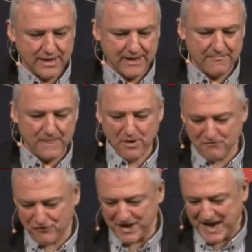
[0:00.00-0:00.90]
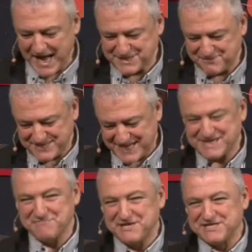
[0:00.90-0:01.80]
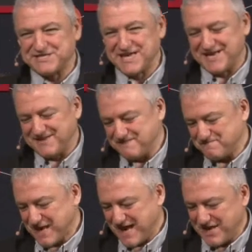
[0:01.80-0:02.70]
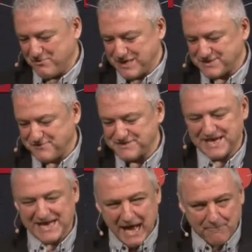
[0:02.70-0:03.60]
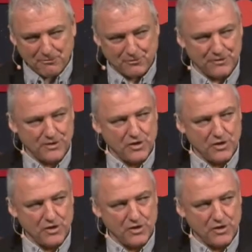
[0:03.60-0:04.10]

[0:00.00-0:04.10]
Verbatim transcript: Um, my friend asked me, he's actually a minister, and he went to visit a couple